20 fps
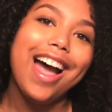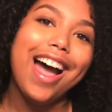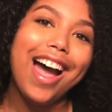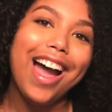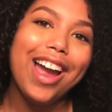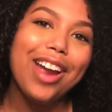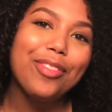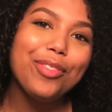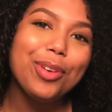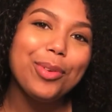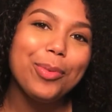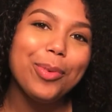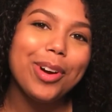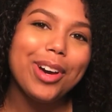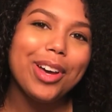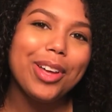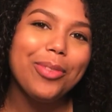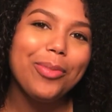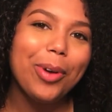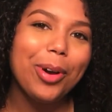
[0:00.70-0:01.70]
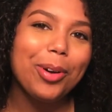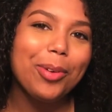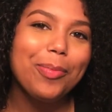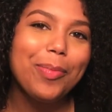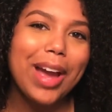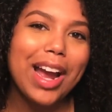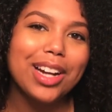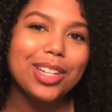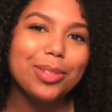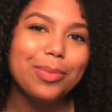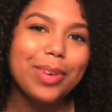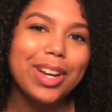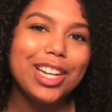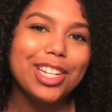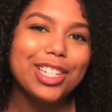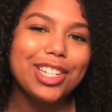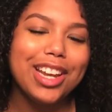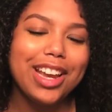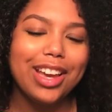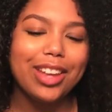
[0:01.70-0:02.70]
Hi everyone, welcome back to my
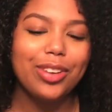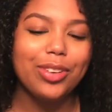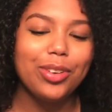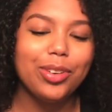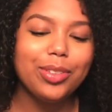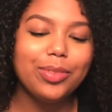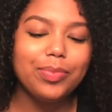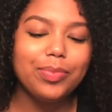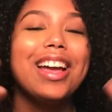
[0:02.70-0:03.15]
channel.